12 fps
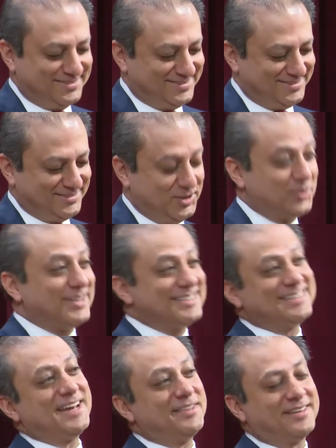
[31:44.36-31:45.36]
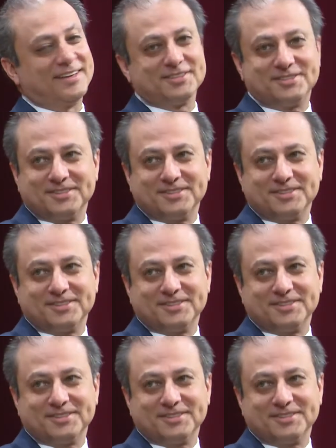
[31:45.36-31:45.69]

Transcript: I know. You can say things.